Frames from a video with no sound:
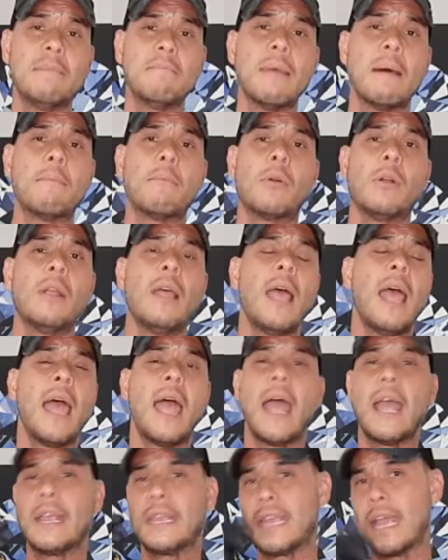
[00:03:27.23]
member
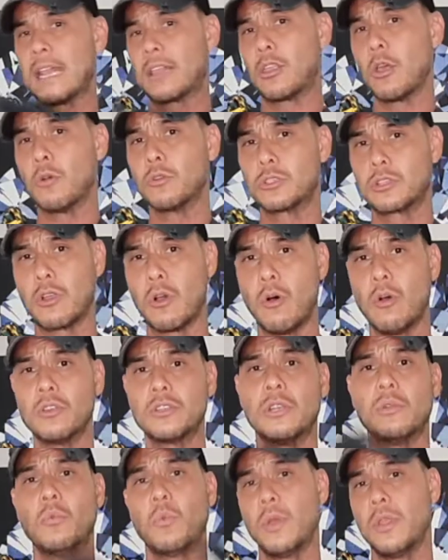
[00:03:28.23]
and get those goals
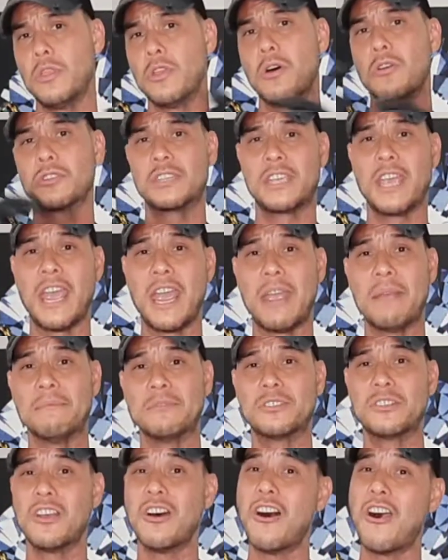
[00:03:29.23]
and win those
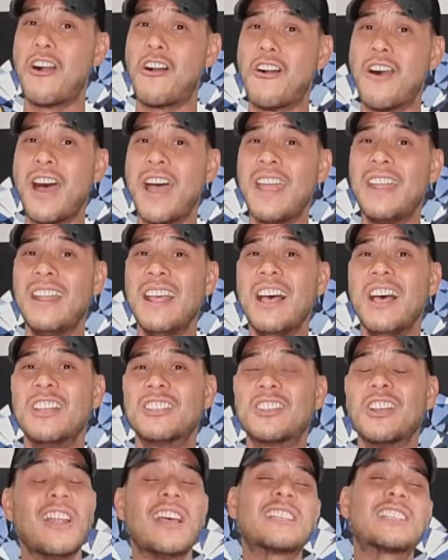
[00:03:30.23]
games. All right?
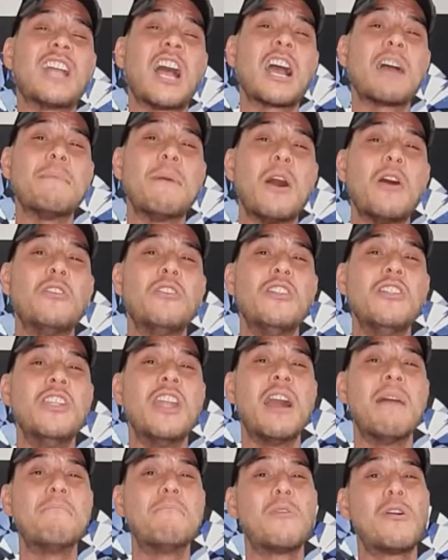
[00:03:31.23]
So let's talk about
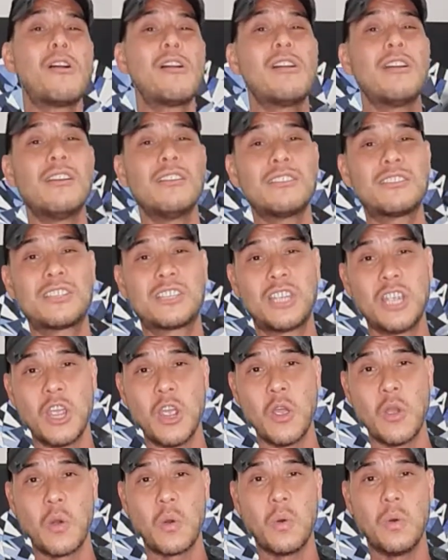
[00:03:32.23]
number
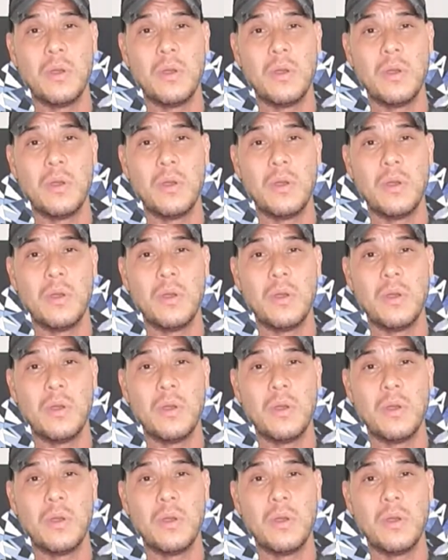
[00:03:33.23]
2.